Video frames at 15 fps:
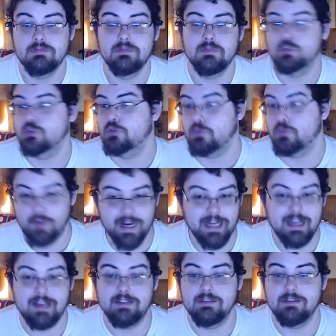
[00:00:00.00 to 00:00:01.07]
Great
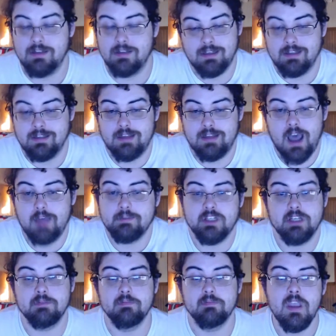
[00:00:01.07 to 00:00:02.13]
option.
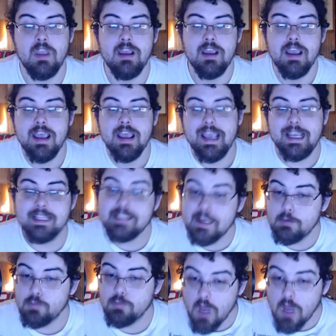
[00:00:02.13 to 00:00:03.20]
It's
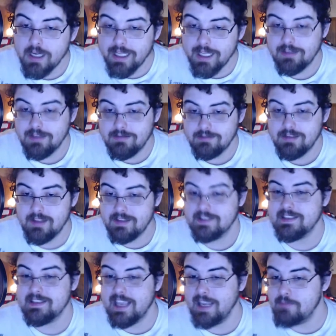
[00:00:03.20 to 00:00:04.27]
ironic that the
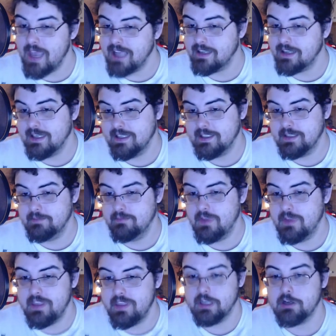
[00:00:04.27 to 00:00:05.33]
same mechanism
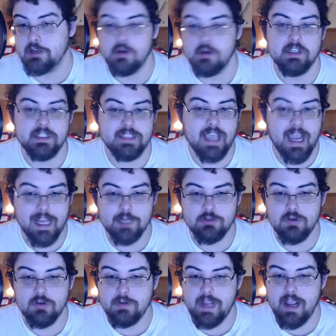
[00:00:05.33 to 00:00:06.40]
that encourages high
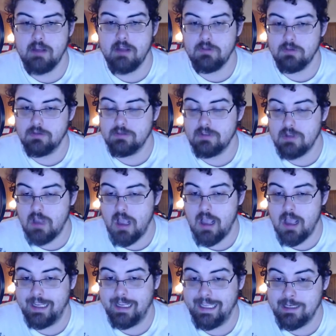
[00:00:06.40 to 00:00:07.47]
drone count
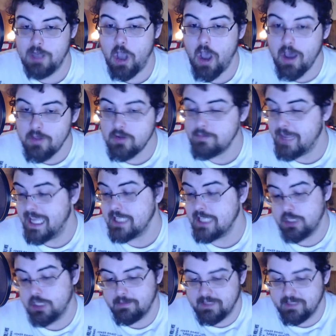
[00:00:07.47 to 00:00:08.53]
in other
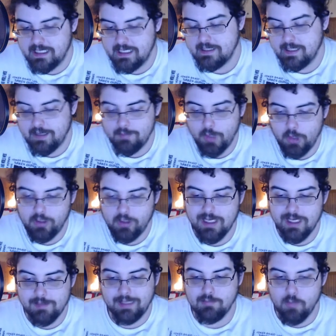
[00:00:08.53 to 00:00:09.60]
matchups, that is the ability to
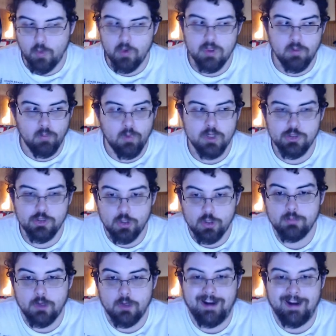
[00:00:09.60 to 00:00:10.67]
make more than one drone
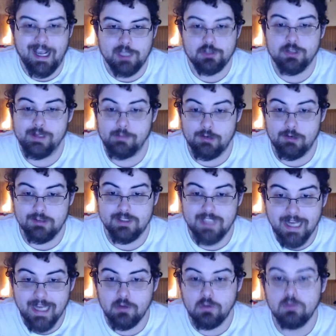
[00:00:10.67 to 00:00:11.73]
per hatchery per cycle,